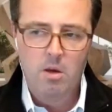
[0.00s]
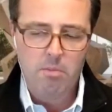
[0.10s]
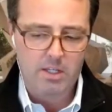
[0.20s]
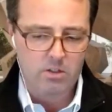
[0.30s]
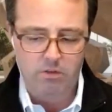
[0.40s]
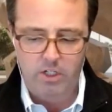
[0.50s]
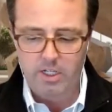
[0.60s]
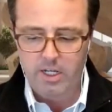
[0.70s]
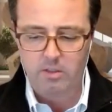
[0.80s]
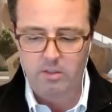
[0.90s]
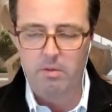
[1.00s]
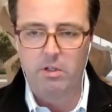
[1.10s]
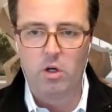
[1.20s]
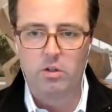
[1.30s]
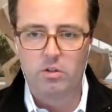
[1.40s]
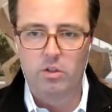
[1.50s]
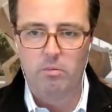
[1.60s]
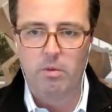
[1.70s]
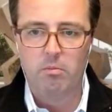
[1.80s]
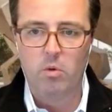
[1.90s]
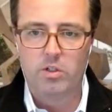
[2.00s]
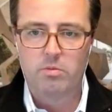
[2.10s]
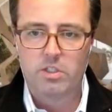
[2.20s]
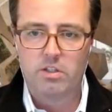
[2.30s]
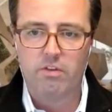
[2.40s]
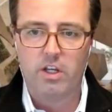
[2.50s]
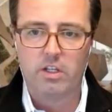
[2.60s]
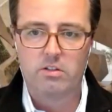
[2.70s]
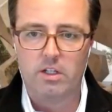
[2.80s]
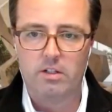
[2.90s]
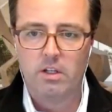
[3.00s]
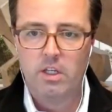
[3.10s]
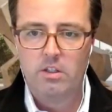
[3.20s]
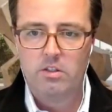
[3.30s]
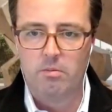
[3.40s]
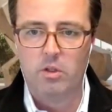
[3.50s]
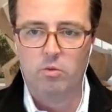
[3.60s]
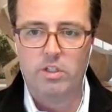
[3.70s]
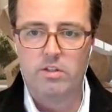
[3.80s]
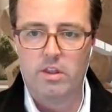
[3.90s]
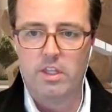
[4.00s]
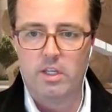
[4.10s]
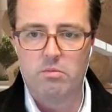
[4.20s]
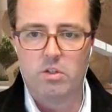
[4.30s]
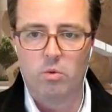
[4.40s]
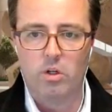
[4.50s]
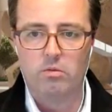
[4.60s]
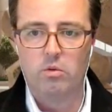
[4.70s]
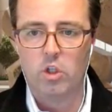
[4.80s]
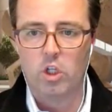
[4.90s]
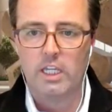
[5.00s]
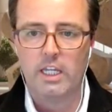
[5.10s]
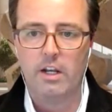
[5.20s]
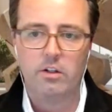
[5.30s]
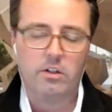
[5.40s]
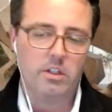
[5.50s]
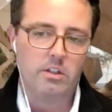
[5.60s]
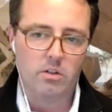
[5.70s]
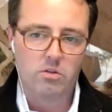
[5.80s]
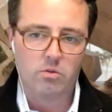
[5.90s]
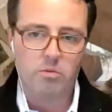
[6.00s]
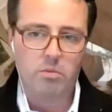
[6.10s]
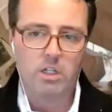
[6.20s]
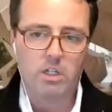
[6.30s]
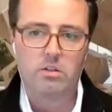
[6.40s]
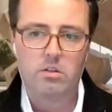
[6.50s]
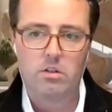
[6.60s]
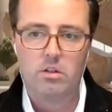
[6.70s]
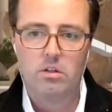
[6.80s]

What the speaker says: Pass it over to Nick to maybe go into a little bit more specifics on some of the recent themes that we're looking at underneath those three buckets.